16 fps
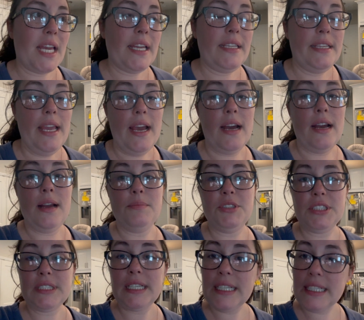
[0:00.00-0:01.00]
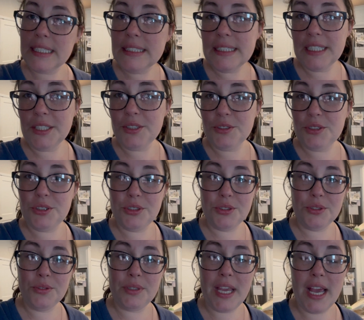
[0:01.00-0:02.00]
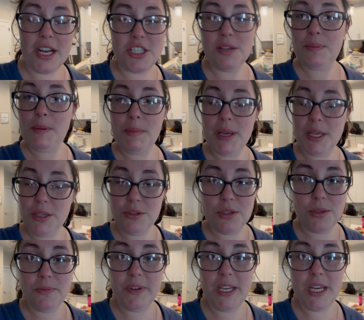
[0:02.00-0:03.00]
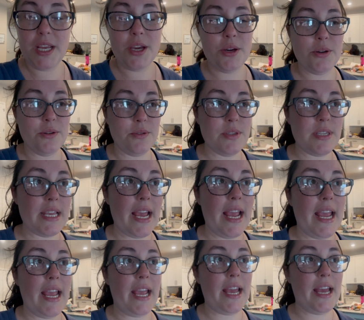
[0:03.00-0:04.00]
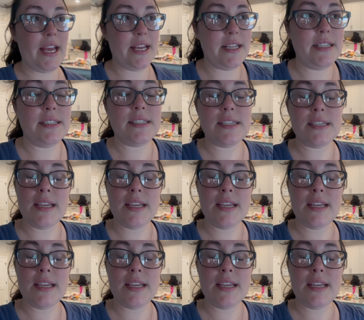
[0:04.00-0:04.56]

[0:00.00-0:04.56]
yeah, I'm just going to continue to catch up on my YouTube videos and